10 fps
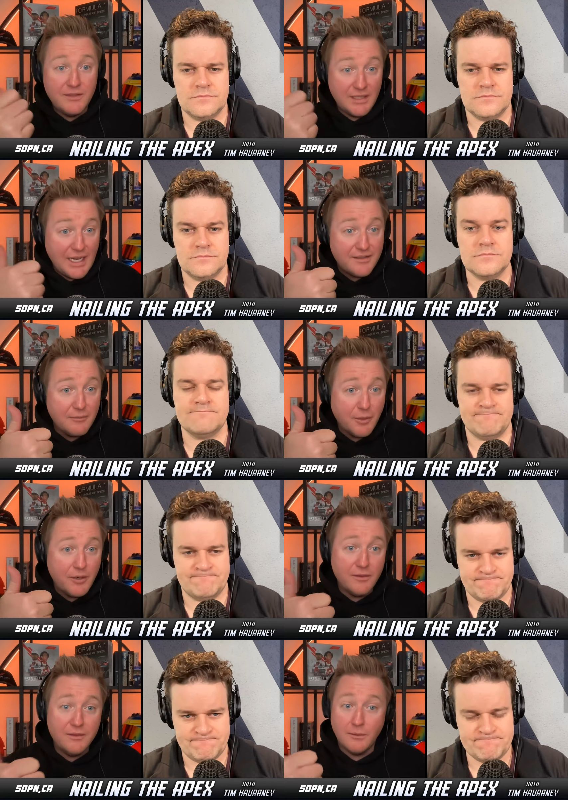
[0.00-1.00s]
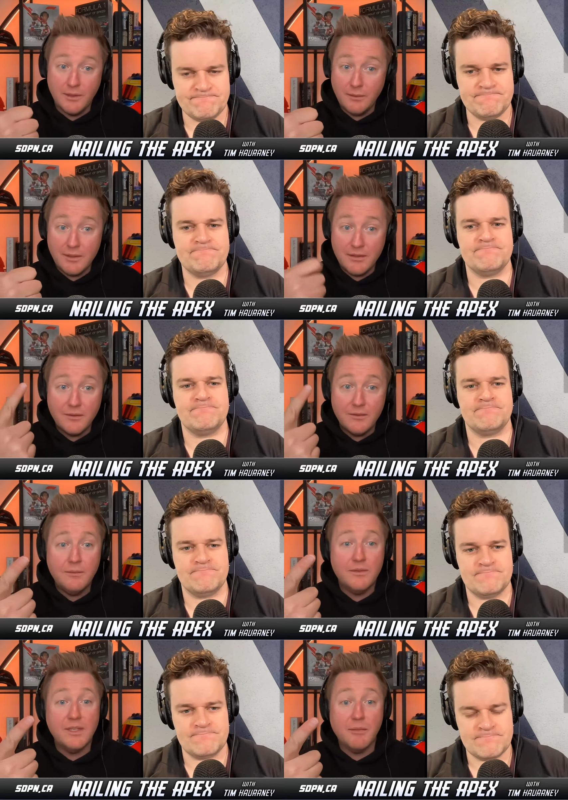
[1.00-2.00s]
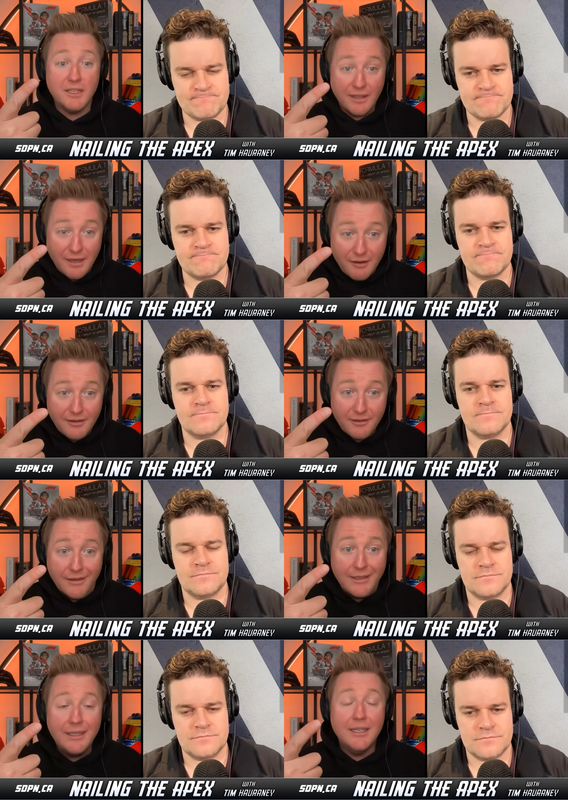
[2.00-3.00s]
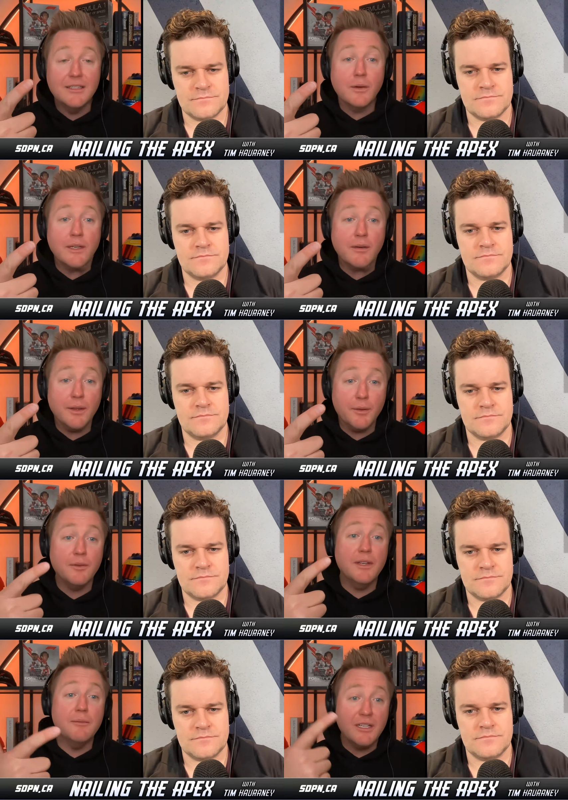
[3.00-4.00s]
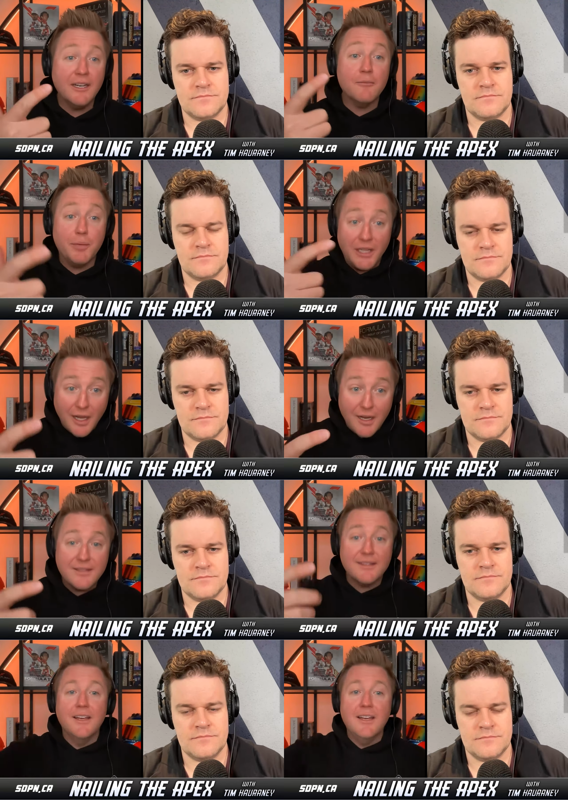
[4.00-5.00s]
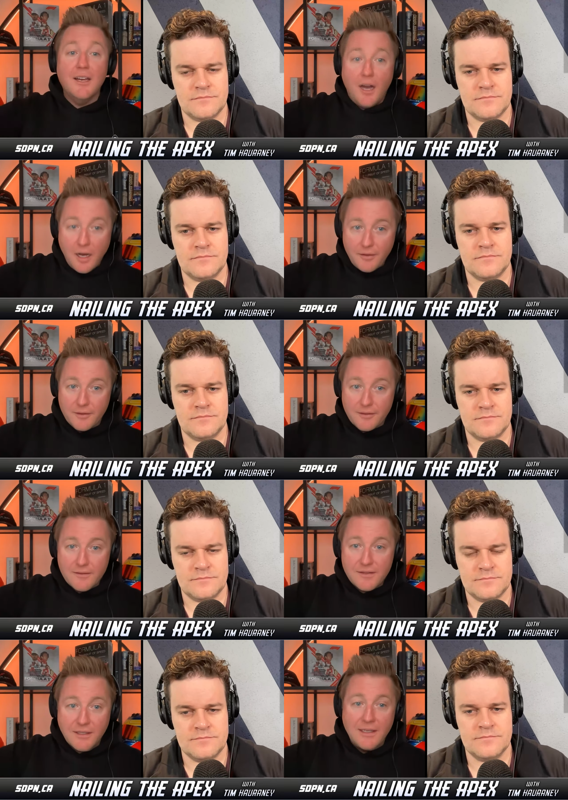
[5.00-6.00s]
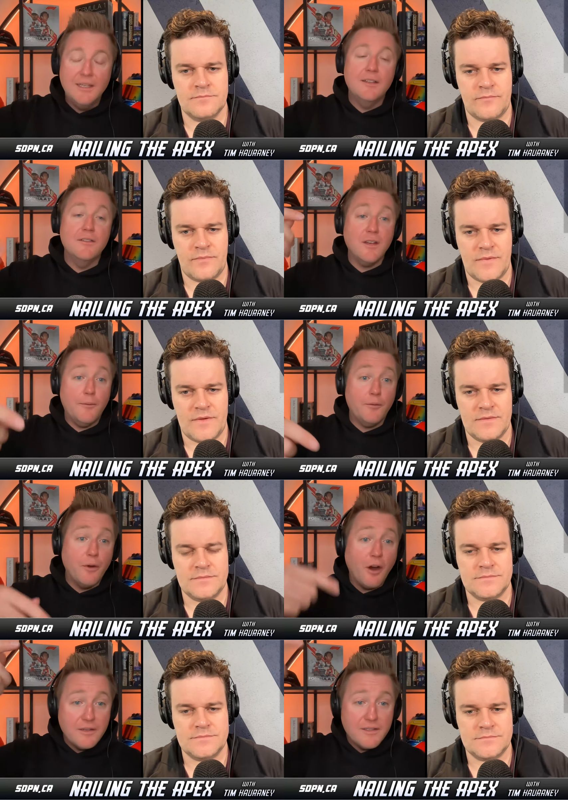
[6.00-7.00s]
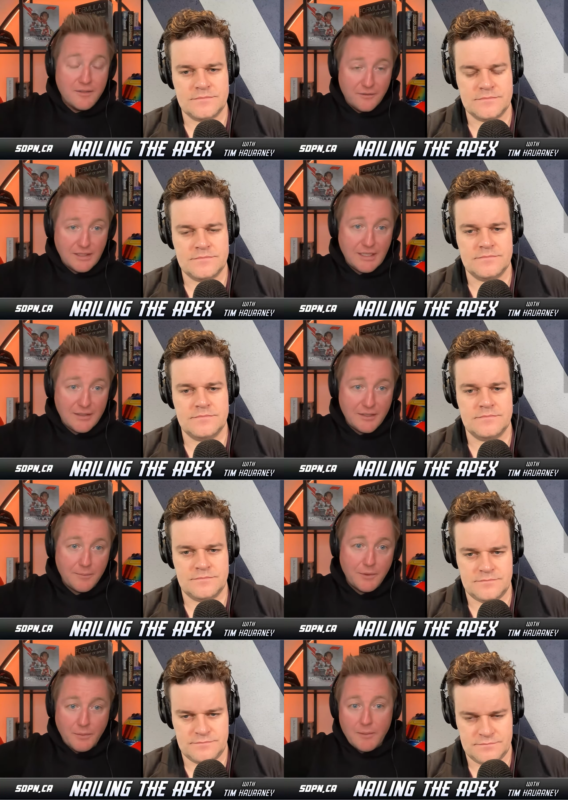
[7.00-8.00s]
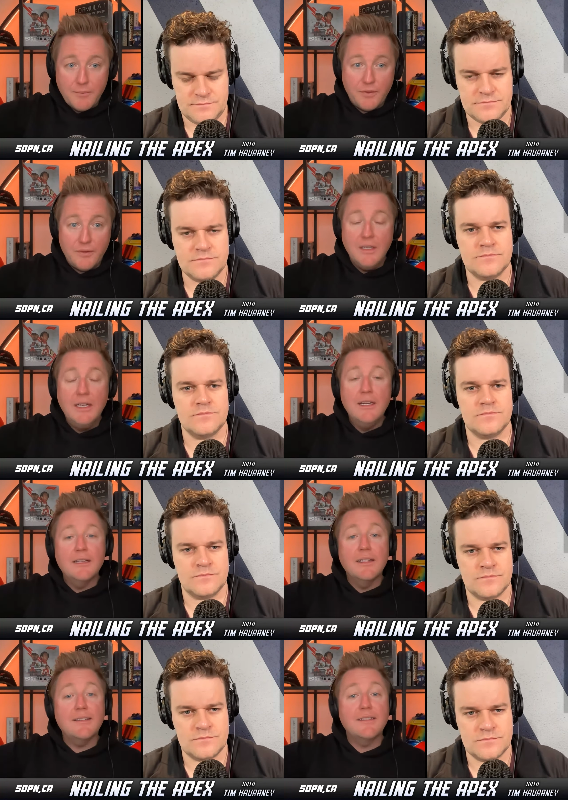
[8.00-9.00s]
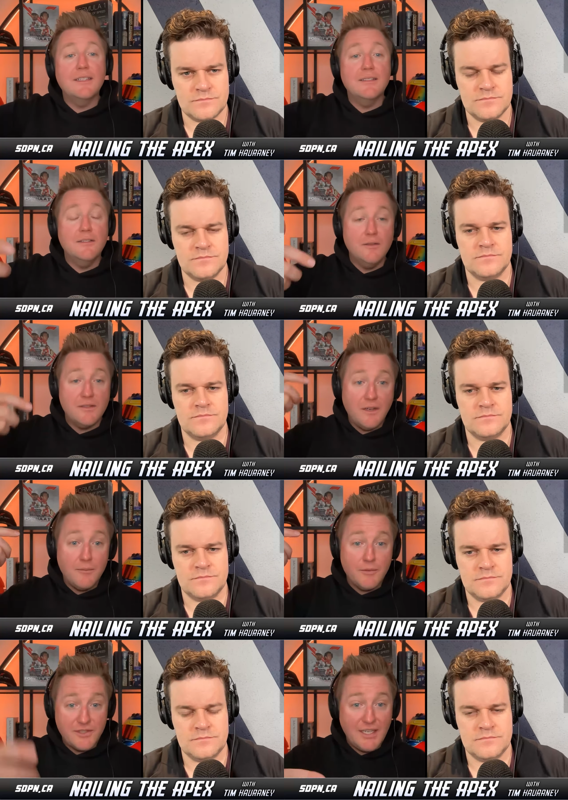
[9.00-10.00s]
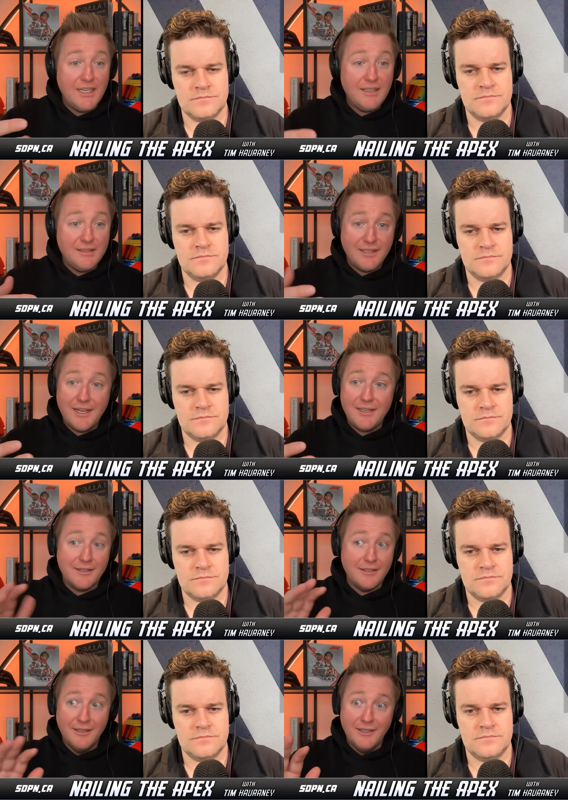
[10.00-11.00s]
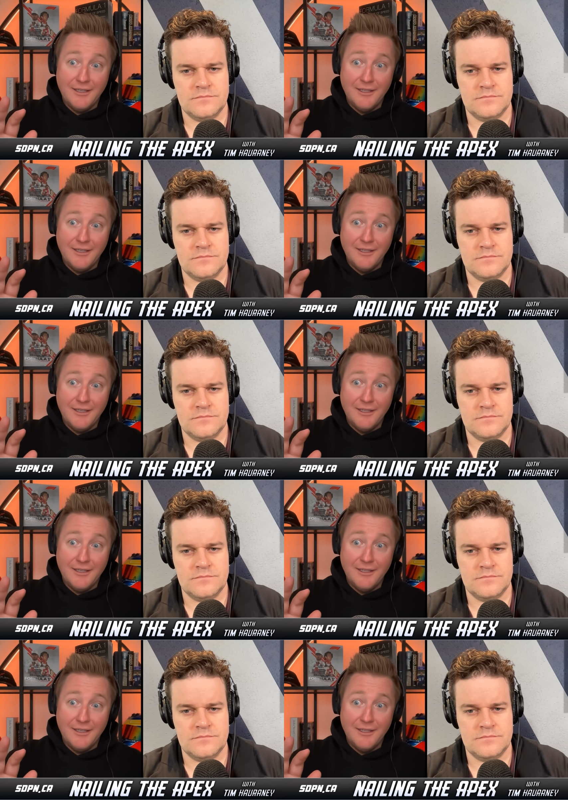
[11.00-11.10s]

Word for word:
Speaker 1: seen Aston Martin in 2022. We see McLaren in 2023, McLaren plus others. You saw Ferrari start to catch up to Red Bull last season. You saw Mercedes take,